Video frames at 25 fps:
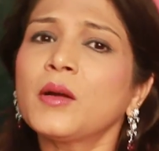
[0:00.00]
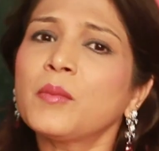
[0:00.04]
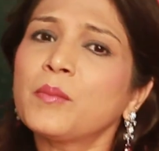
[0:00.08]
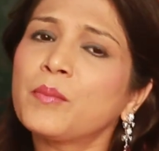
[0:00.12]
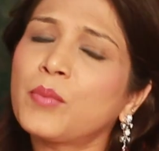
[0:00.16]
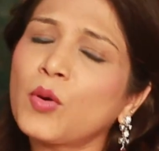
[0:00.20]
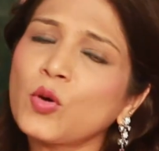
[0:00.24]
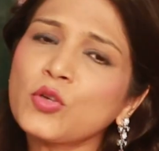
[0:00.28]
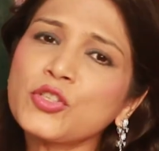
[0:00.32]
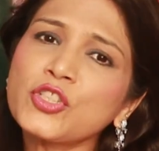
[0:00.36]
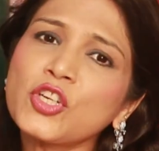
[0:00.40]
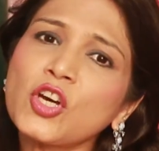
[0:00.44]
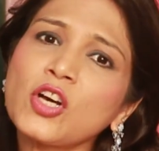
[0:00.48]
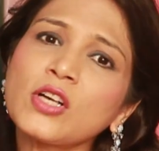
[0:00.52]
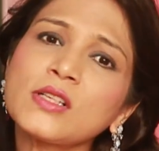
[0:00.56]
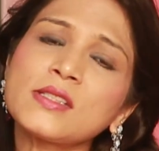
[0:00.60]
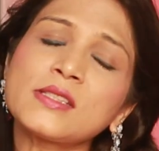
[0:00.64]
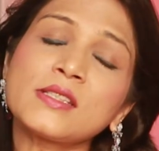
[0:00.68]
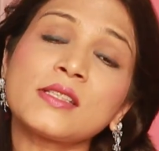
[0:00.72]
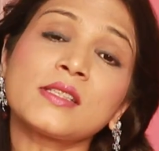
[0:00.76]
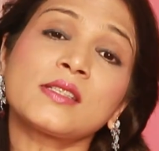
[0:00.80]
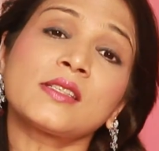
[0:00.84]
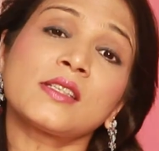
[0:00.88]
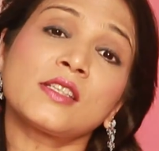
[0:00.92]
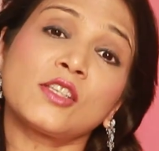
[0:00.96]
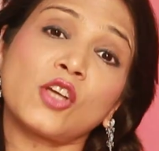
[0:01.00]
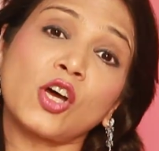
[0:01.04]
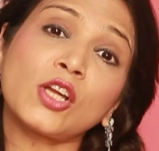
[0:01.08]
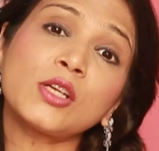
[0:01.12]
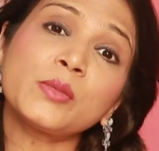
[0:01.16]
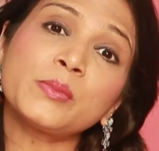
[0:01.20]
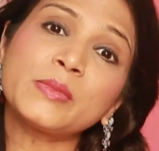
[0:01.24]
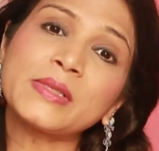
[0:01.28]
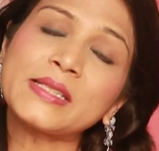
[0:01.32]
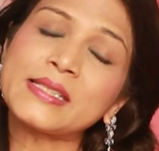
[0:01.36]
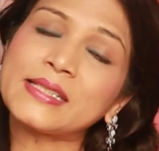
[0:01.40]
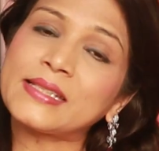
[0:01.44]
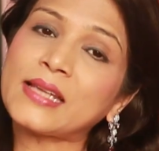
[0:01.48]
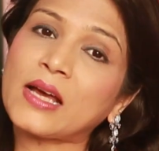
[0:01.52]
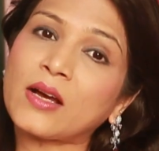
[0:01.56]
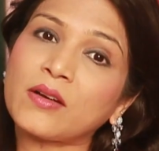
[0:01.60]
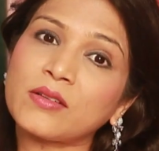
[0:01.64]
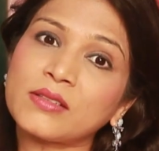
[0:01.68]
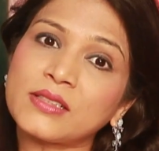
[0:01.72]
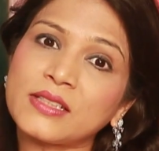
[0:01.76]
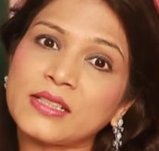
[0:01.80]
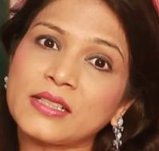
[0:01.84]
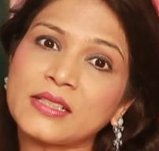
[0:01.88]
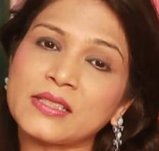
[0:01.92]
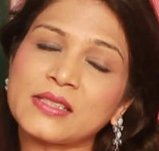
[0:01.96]
Botox is synonymous
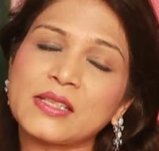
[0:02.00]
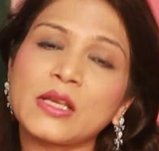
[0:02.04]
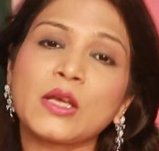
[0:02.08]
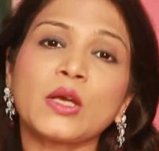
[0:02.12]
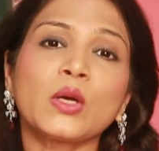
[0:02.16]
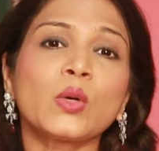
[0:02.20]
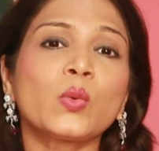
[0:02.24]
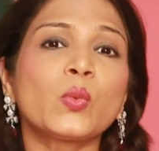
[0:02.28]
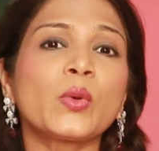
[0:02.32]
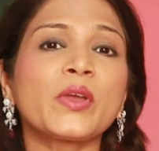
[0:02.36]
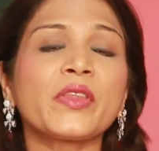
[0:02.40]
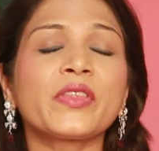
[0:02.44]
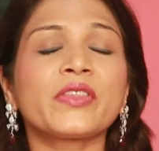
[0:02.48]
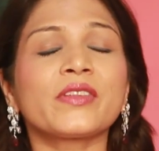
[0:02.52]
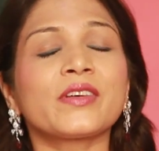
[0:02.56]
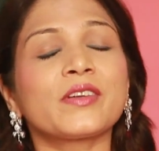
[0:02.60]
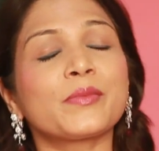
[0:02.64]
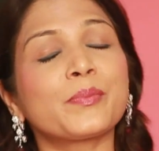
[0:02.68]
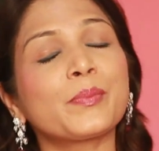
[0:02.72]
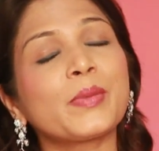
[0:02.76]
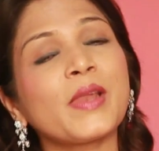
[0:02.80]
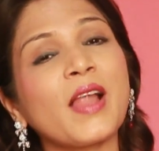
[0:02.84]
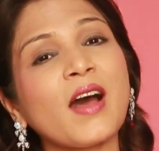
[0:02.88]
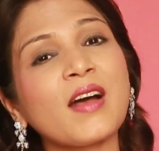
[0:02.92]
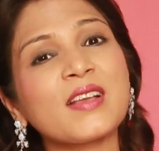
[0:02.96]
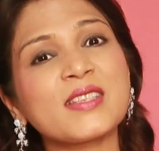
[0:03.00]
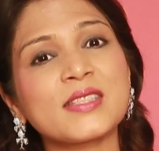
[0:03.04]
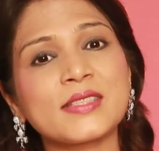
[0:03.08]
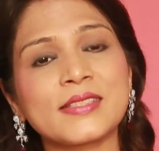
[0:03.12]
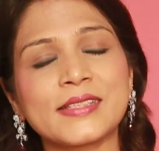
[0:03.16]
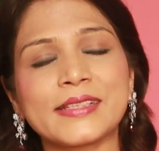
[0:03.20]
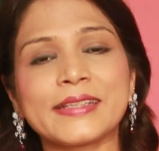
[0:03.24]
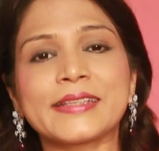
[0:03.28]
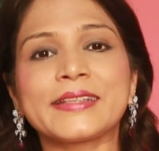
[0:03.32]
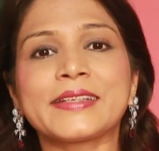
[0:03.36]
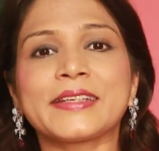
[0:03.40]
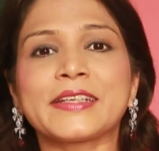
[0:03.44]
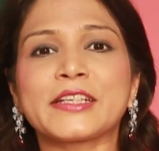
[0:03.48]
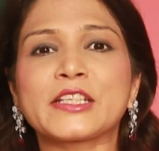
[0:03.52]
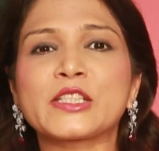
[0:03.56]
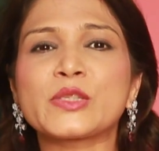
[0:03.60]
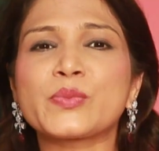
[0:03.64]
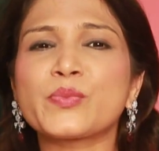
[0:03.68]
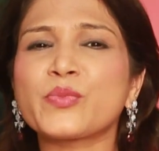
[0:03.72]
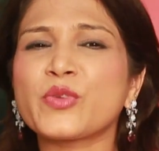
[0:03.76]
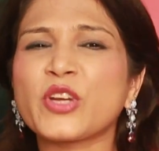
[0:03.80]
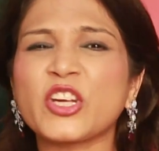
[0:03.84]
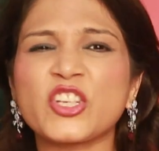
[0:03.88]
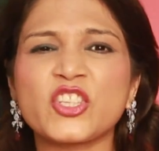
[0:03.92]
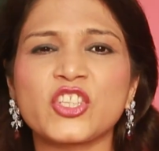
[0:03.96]
nowadays with a plastic,
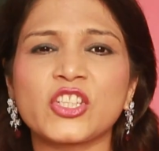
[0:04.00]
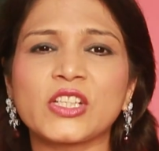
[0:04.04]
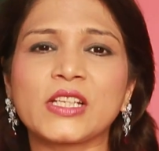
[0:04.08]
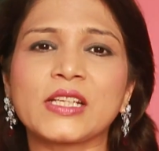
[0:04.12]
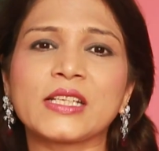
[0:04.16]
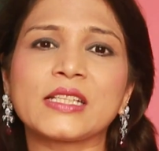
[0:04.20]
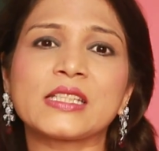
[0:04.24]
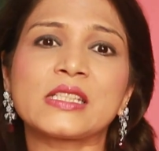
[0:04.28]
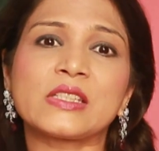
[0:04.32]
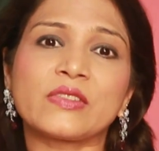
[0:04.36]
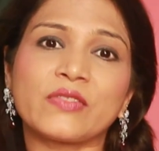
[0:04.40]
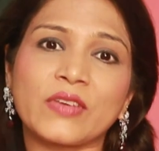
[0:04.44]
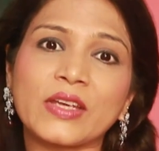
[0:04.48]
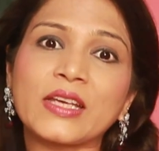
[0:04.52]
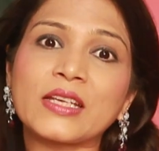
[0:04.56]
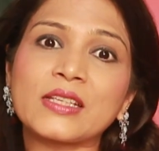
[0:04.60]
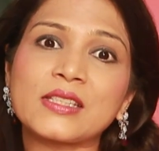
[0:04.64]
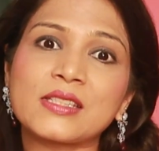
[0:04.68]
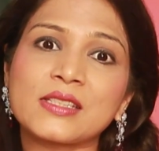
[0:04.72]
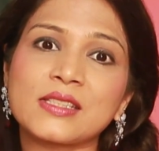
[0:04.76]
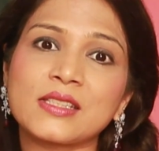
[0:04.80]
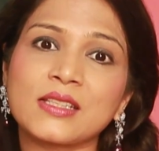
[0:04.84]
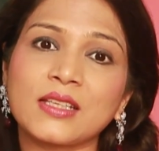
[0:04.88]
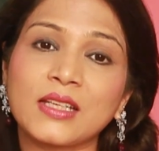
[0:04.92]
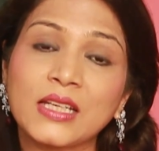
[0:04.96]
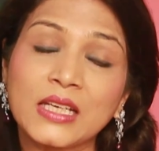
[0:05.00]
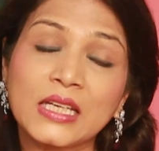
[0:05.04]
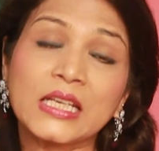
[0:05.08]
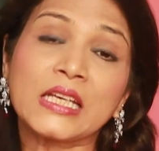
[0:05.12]
expressionless face.